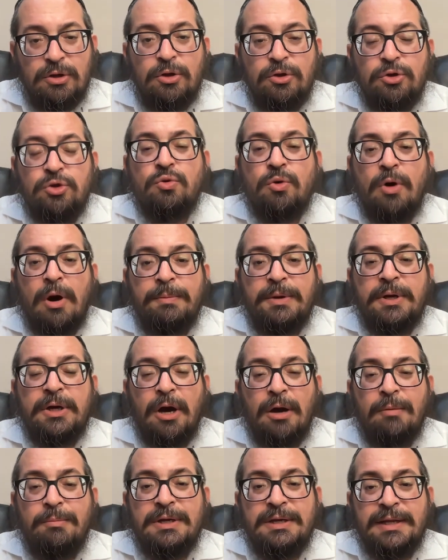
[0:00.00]
You are
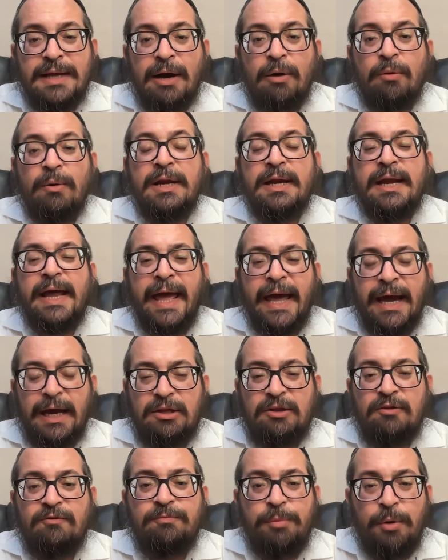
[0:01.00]
becoming now an
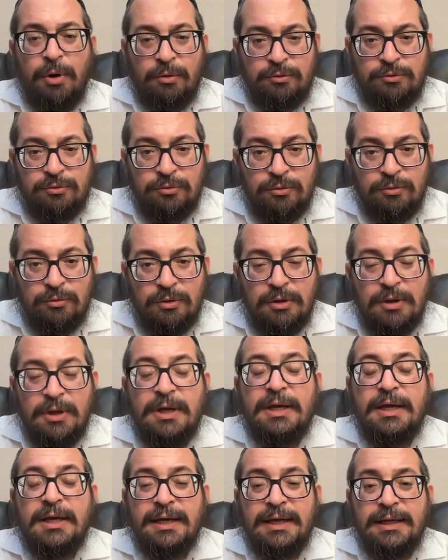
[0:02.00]
active partner
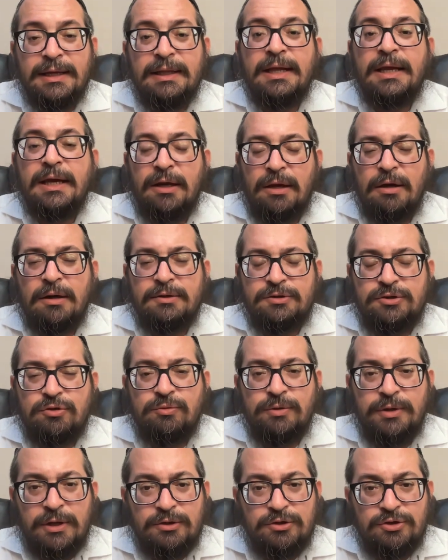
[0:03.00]
in God's
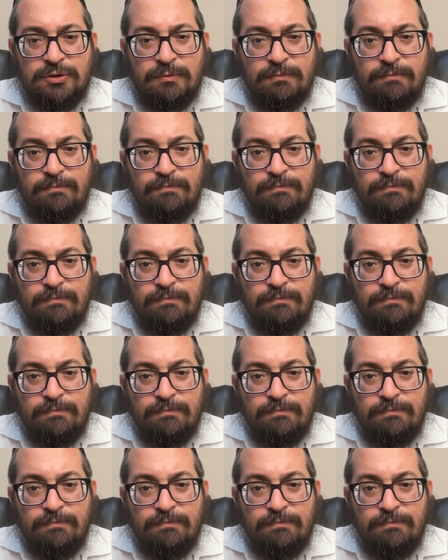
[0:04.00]
creation.